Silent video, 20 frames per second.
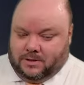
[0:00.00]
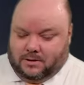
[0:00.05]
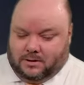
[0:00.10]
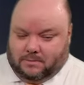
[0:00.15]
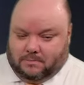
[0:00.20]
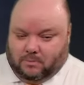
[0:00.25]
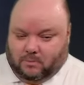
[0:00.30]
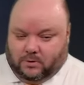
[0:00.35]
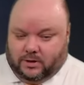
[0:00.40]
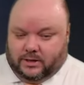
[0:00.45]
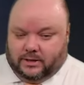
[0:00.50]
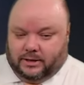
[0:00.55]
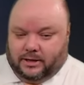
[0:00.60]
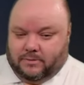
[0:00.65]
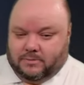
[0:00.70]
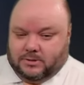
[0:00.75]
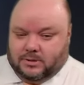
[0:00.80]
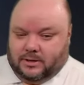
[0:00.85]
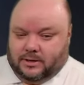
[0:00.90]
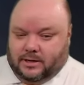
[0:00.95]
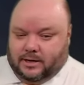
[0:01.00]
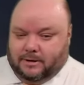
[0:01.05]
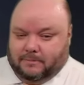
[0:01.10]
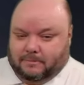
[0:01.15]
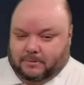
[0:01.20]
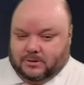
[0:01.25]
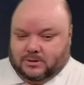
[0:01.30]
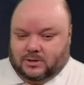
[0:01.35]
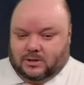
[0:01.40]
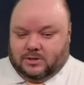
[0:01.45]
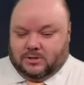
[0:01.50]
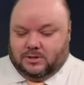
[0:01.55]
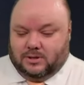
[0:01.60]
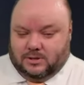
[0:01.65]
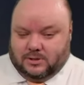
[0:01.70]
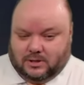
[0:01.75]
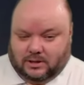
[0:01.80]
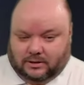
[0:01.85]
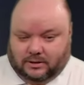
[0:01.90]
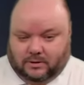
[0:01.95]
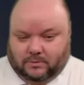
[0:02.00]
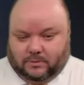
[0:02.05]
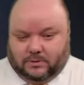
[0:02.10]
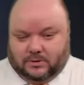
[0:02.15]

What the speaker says: Morning lows in the upper 60s to lower